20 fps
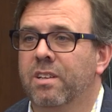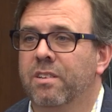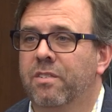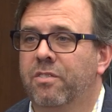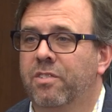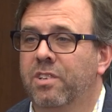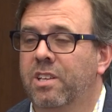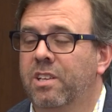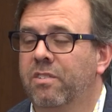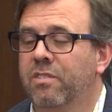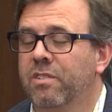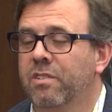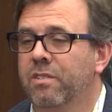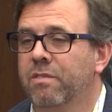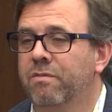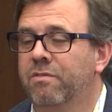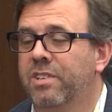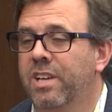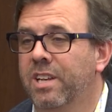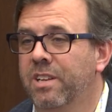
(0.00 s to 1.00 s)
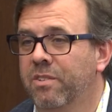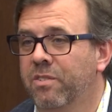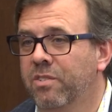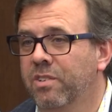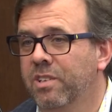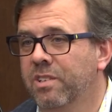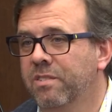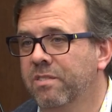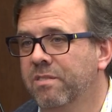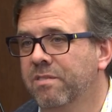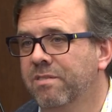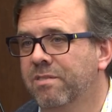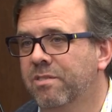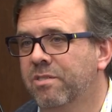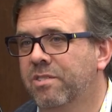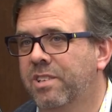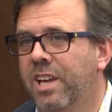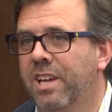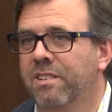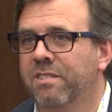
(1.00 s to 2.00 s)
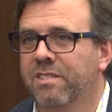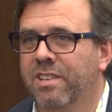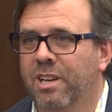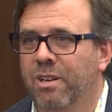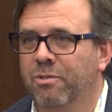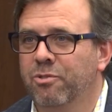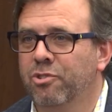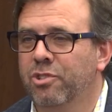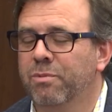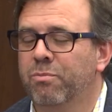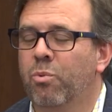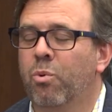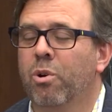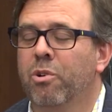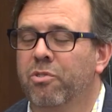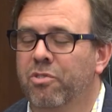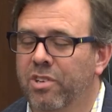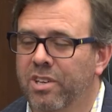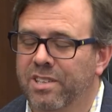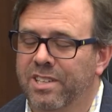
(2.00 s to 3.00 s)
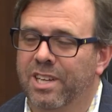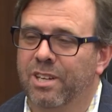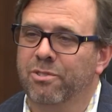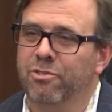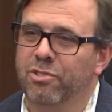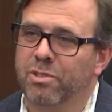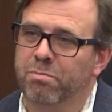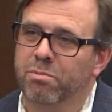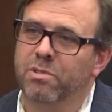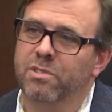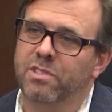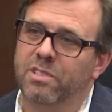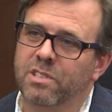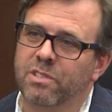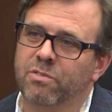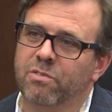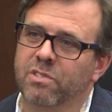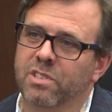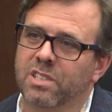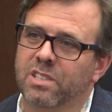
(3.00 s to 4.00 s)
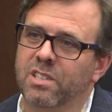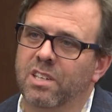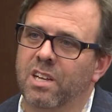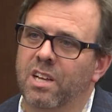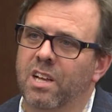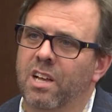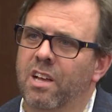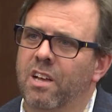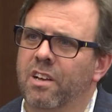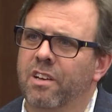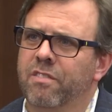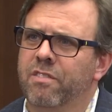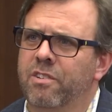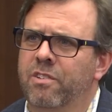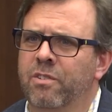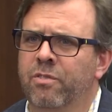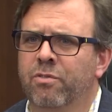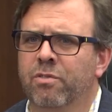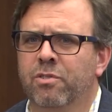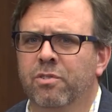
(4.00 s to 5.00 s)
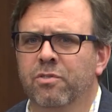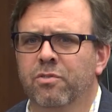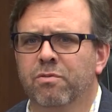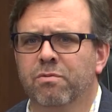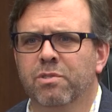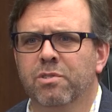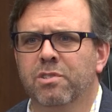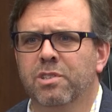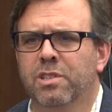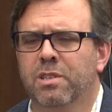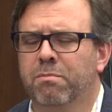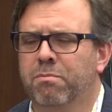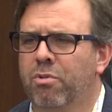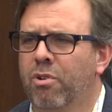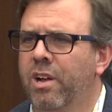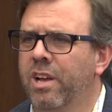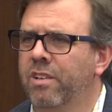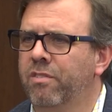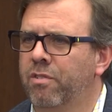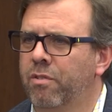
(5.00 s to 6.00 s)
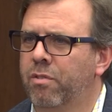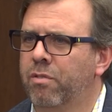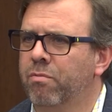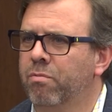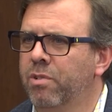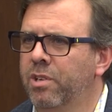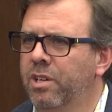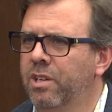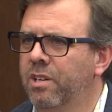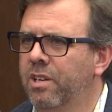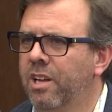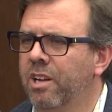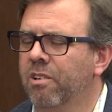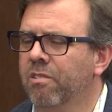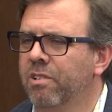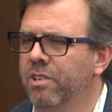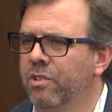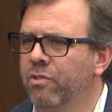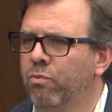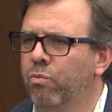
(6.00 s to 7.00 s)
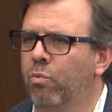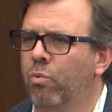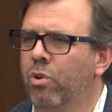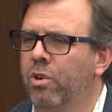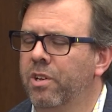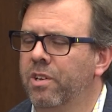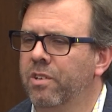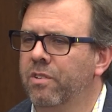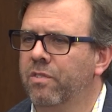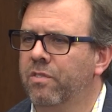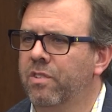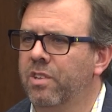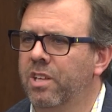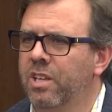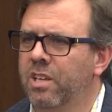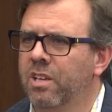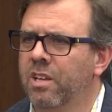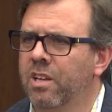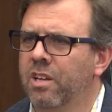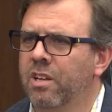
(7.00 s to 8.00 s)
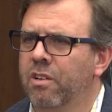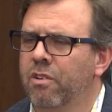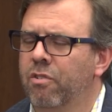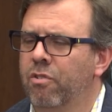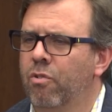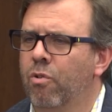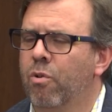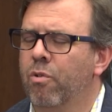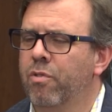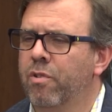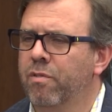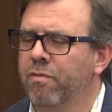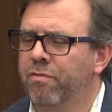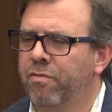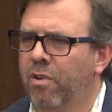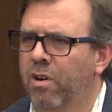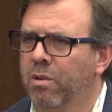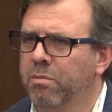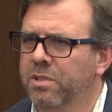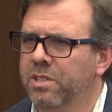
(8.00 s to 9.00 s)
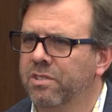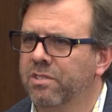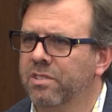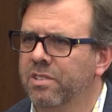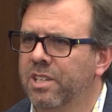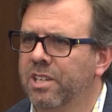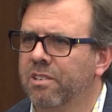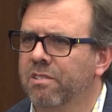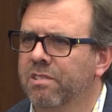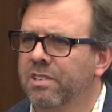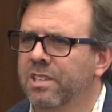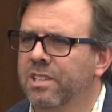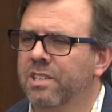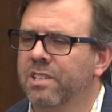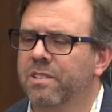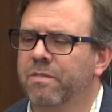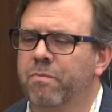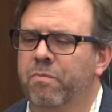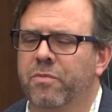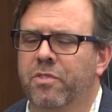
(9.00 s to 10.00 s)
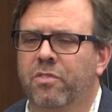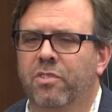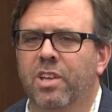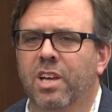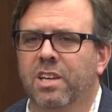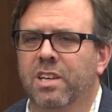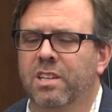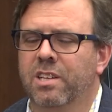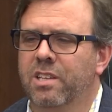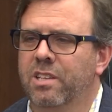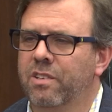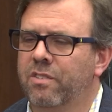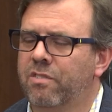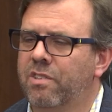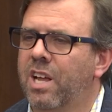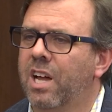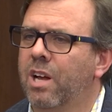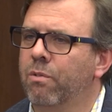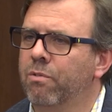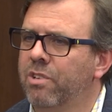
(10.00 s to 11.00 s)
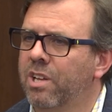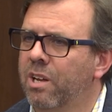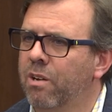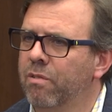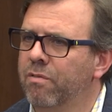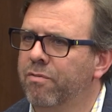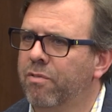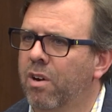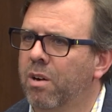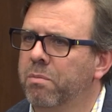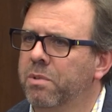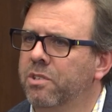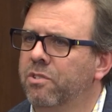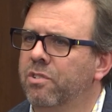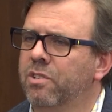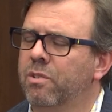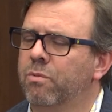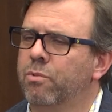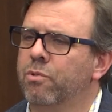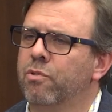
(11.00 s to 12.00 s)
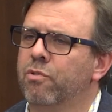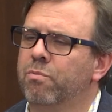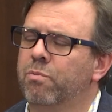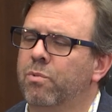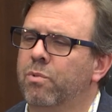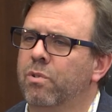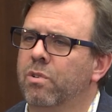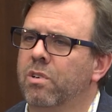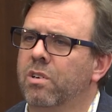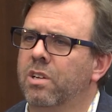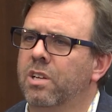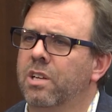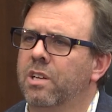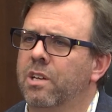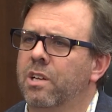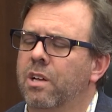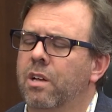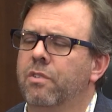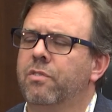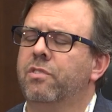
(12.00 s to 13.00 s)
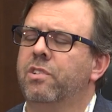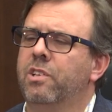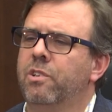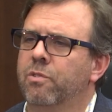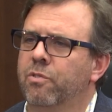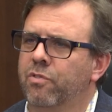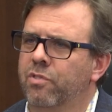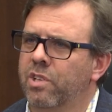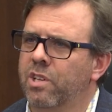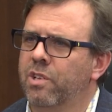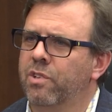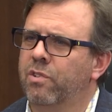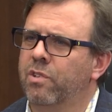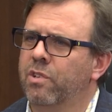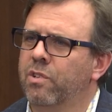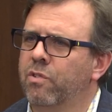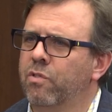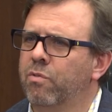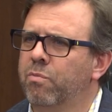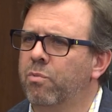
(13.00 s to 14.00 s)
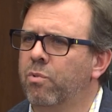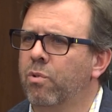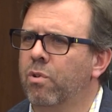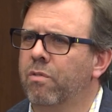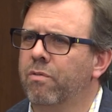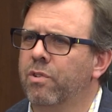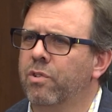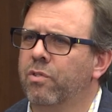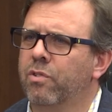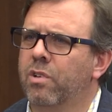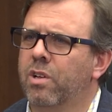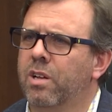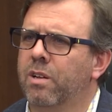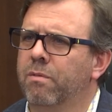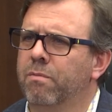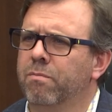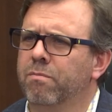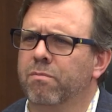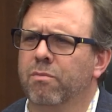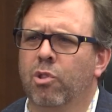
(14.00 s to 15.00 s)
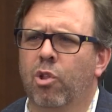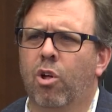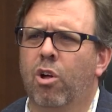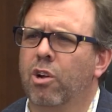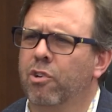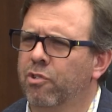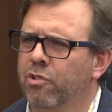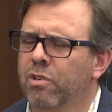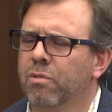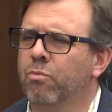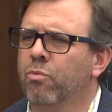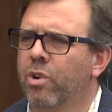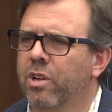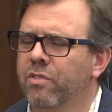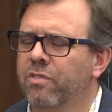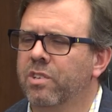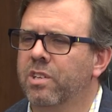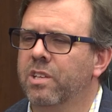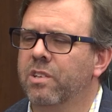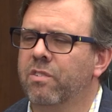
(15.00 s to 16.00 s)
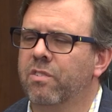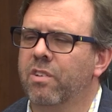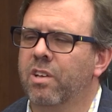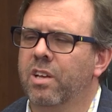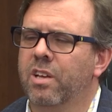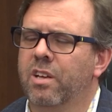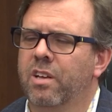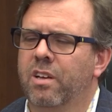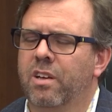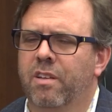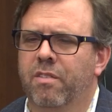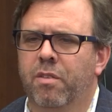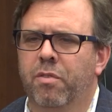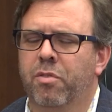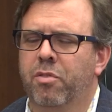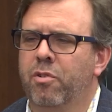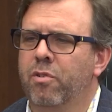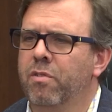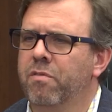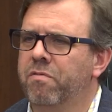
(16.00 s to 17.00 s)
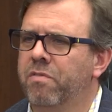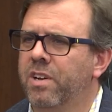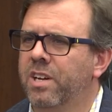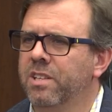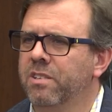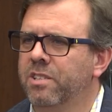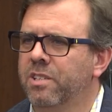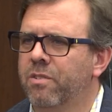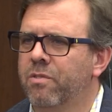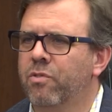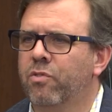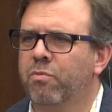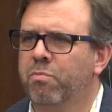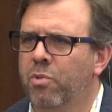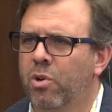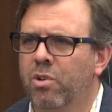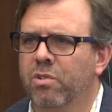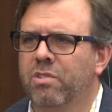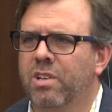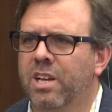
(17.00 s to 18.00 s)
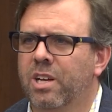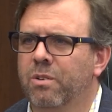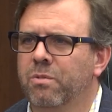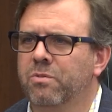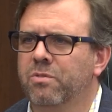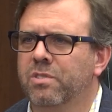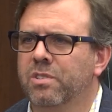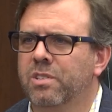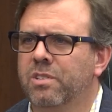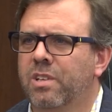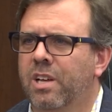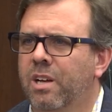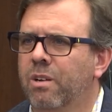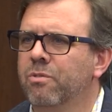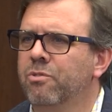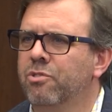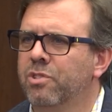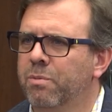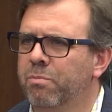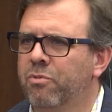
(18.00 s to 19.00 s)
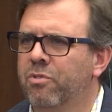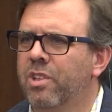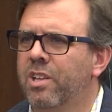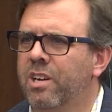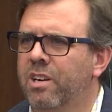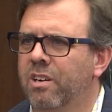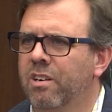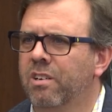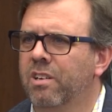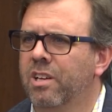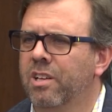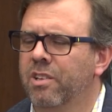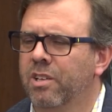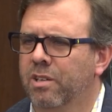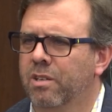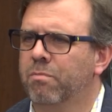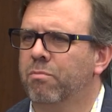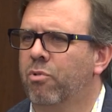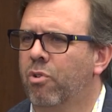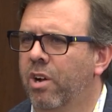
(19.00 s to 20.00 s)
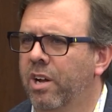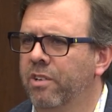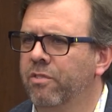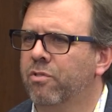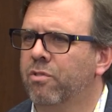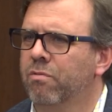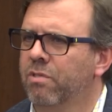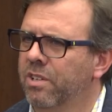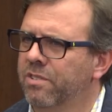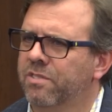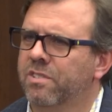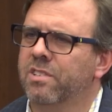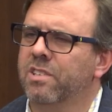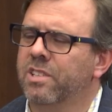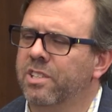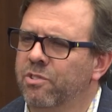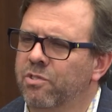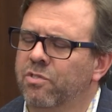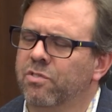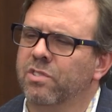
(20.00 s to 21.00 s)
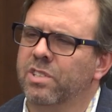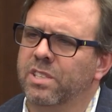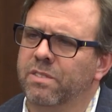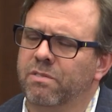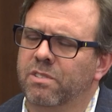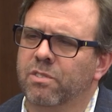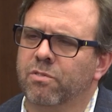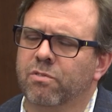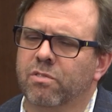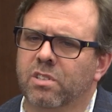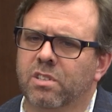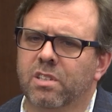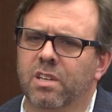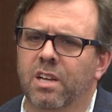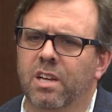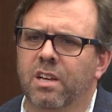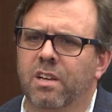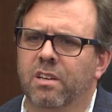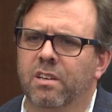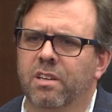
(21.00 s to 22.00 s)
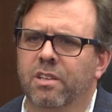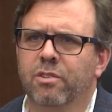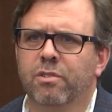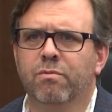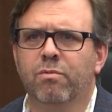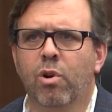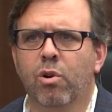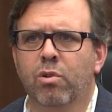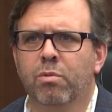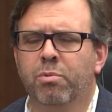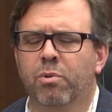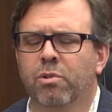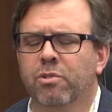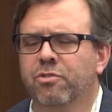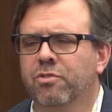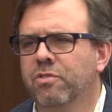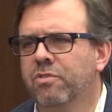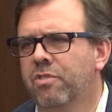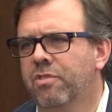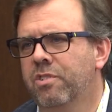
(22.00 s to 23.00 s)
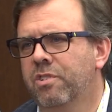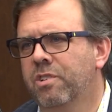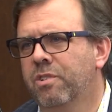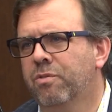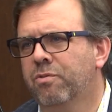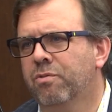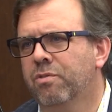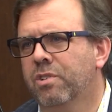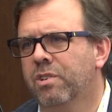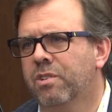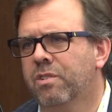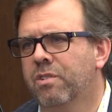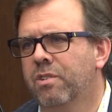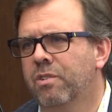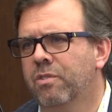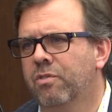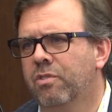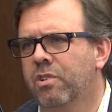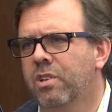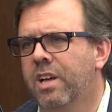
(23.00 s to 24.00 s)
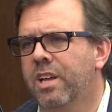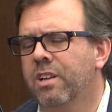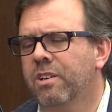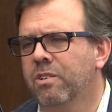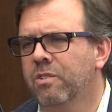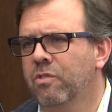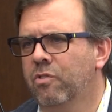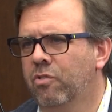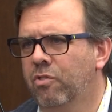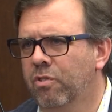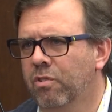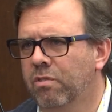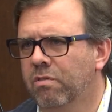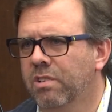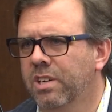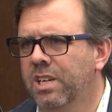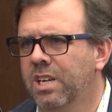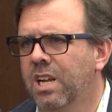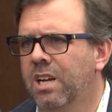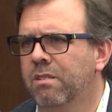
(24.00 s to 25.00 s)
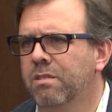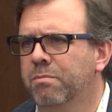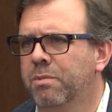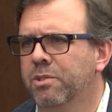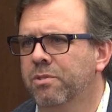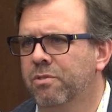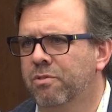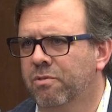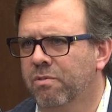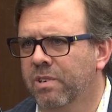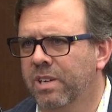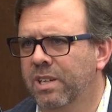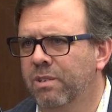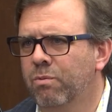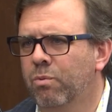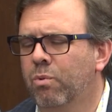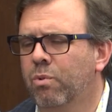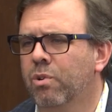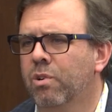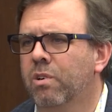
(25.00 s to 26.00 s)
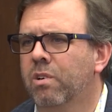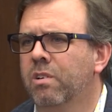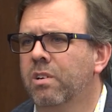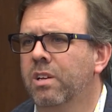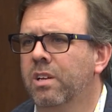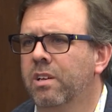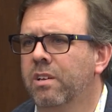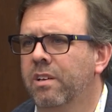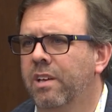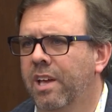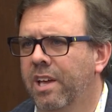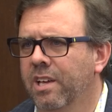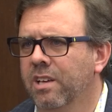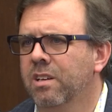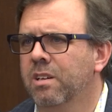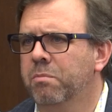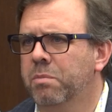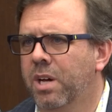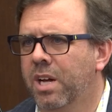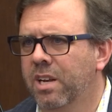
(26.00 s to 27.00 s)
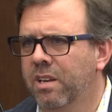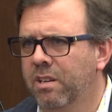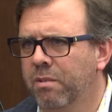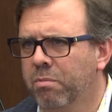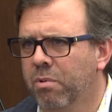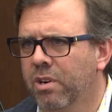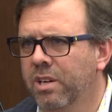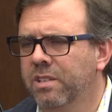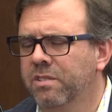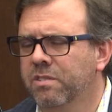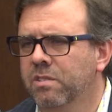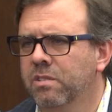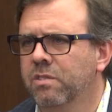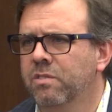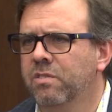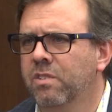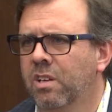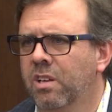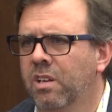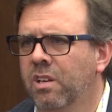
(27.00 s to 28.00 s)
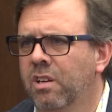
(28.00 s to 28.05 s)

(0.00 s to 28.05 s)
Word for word: Cities of Denison, Stanton Township, Warsaw Township are in the district. The district is really comprised of three areas. One is the northern Farmington area. Second is downtown Farmington, where there's more senior citizens, more of a um, long-term residents. And then third and finally are the small towns and the townships that are that comprise the rest of the legislative district. In the rural portions of the district, there's a lot of concern right now about the trade war and commodity prices.